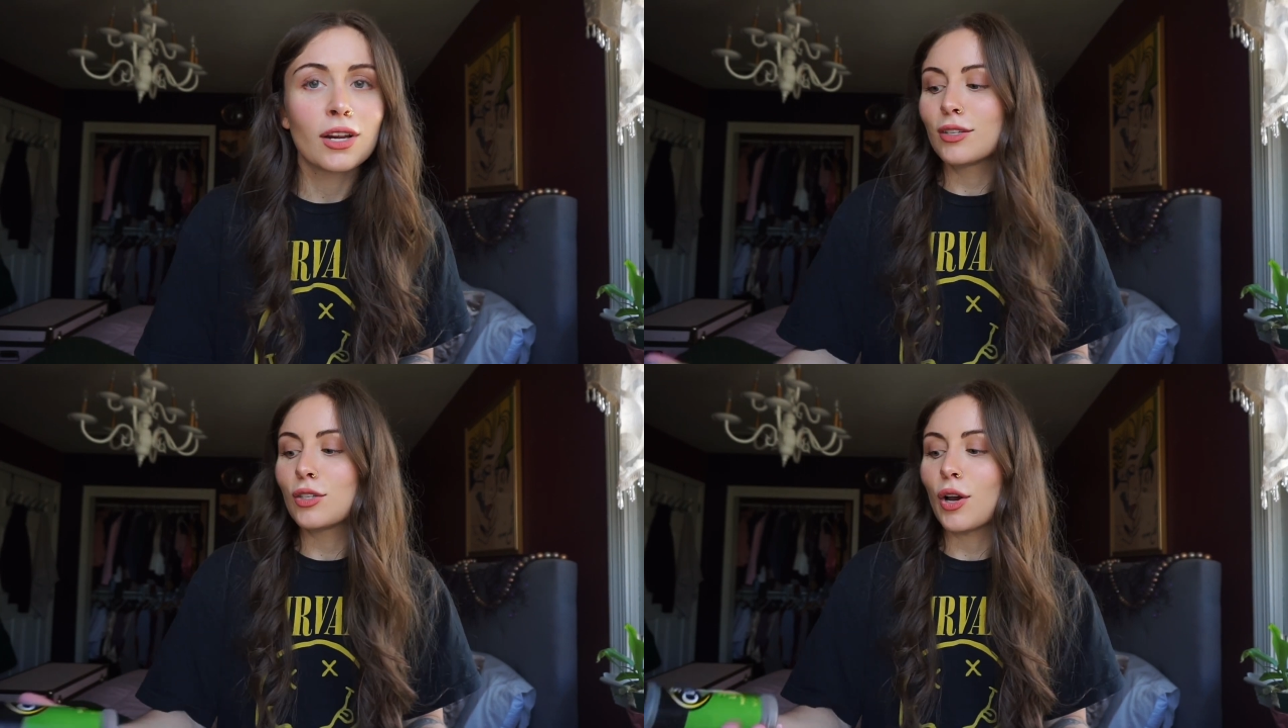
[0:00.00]

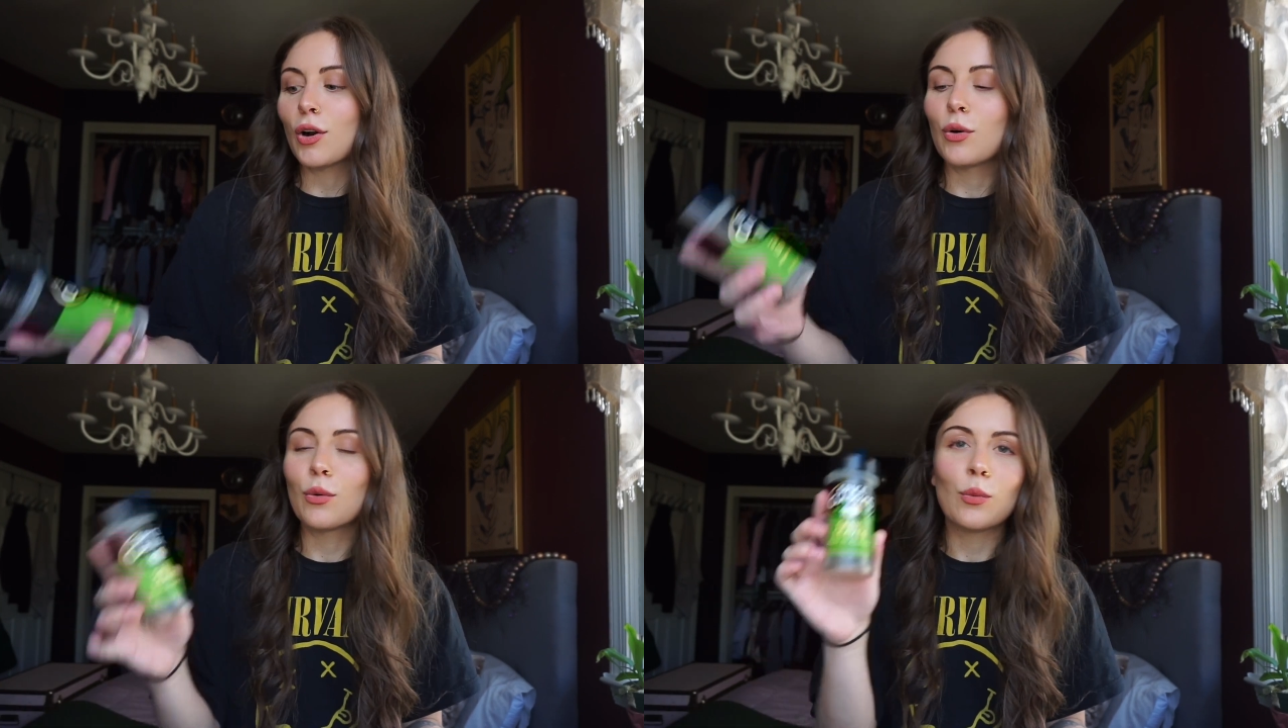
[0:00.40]

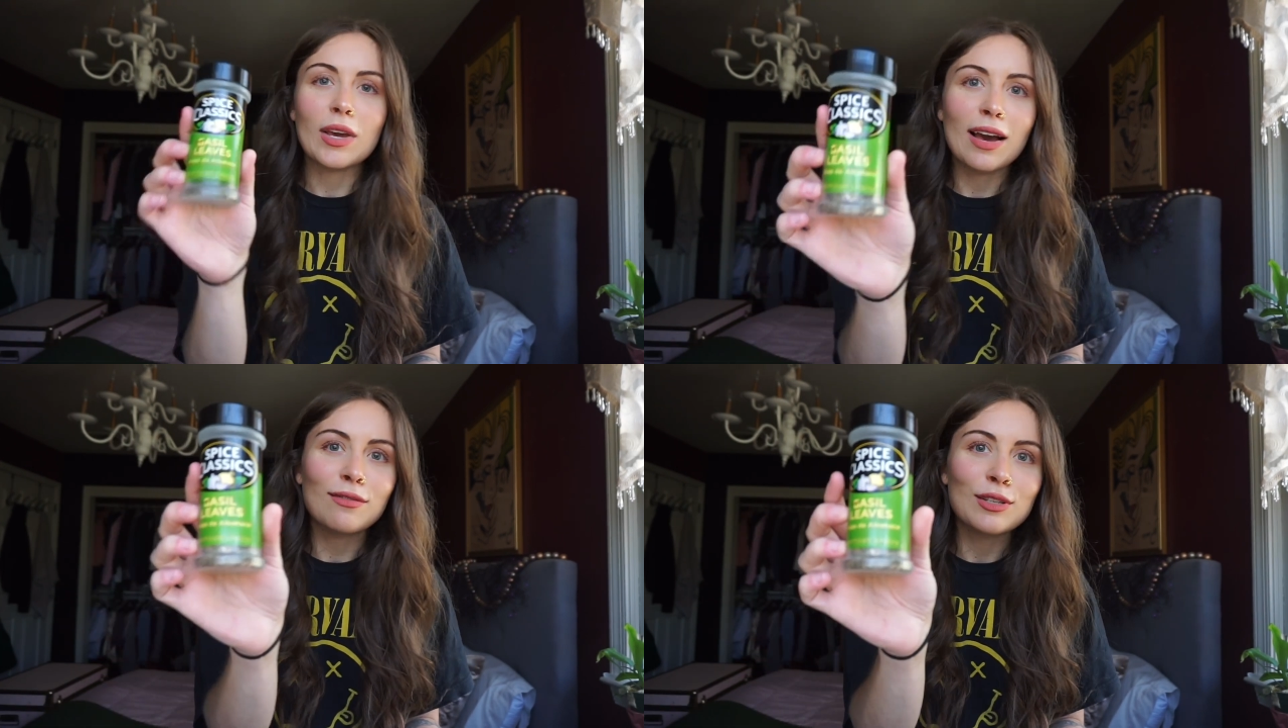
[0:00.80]
So we
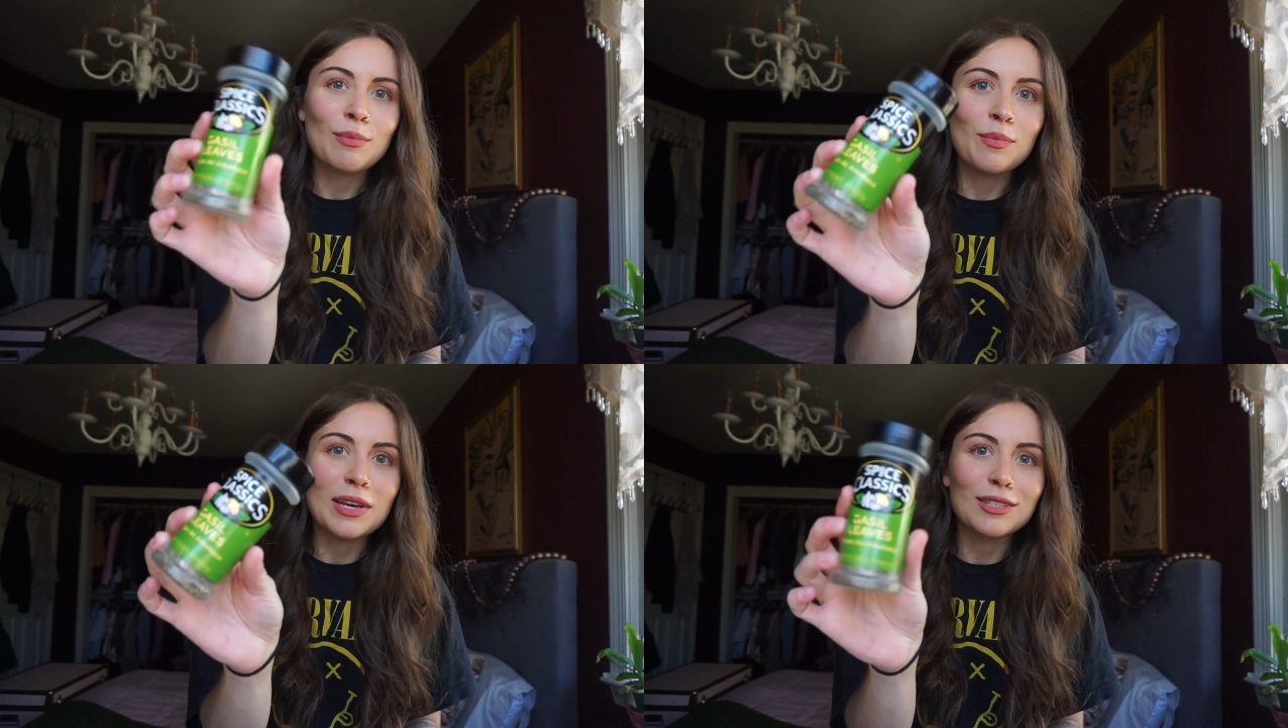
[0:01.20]
have some
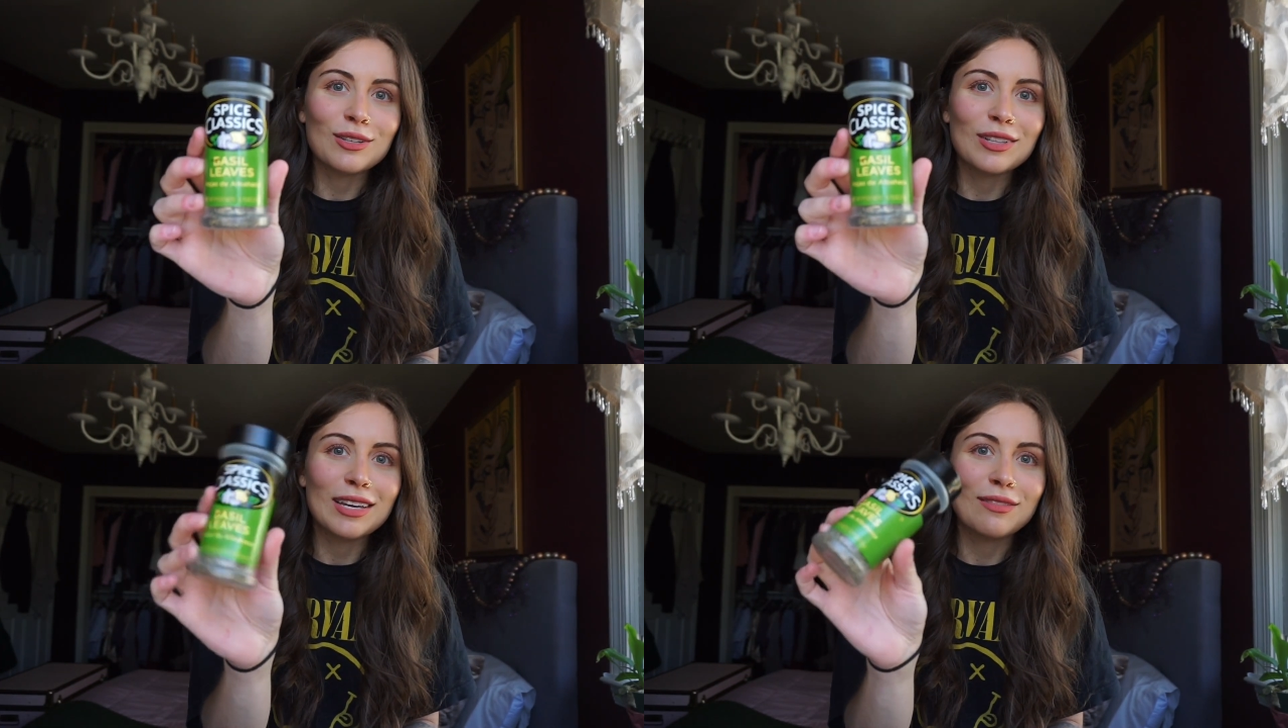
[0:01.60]
basil
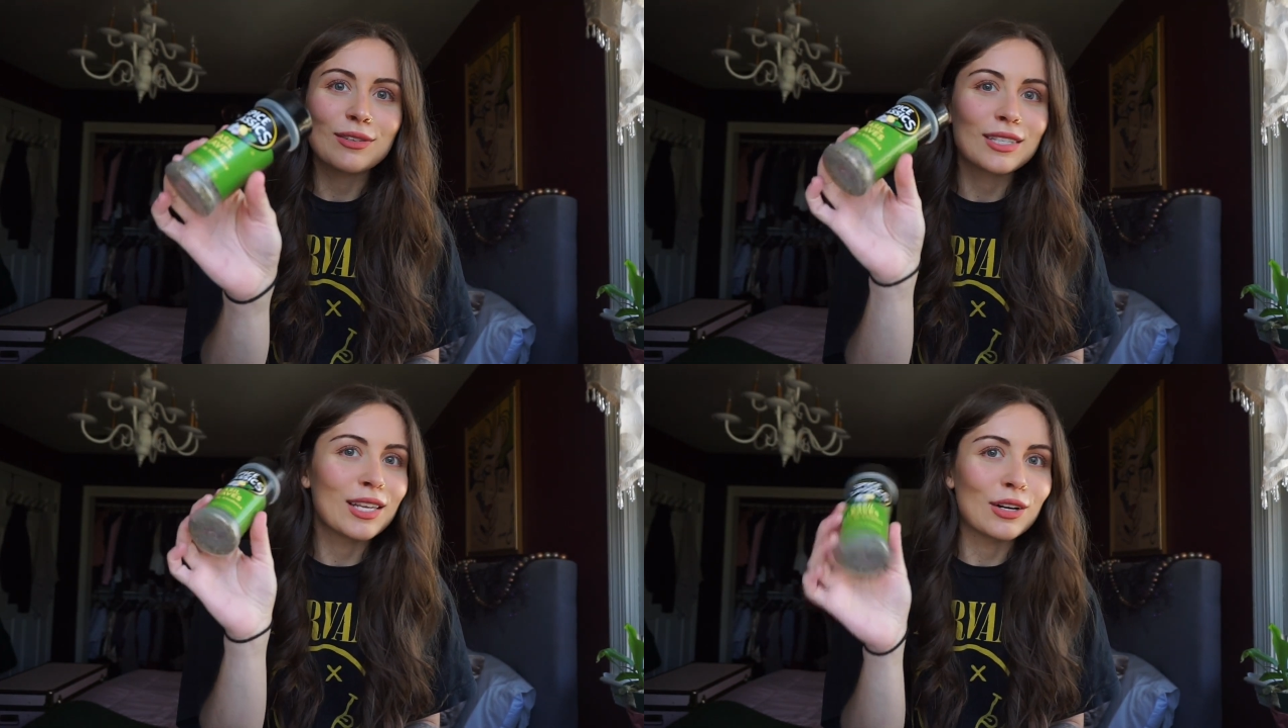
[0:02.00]

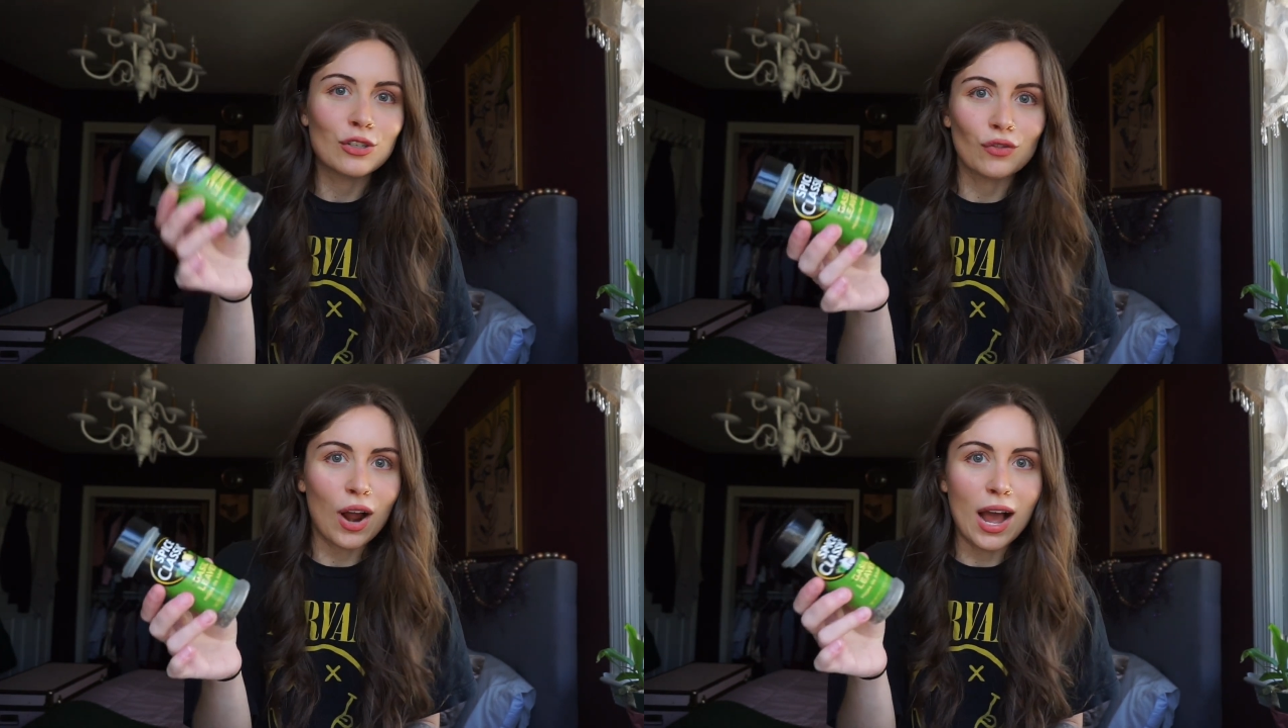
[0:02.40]
leaves, they're
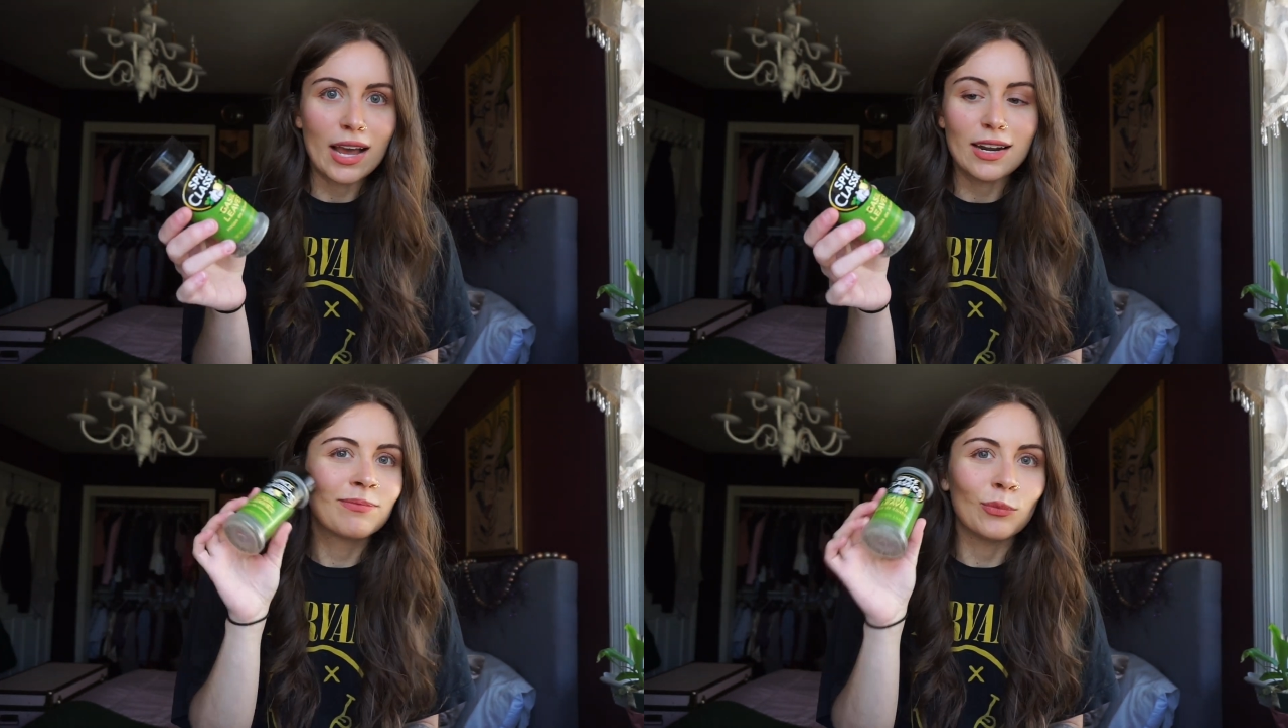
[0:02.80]
dried.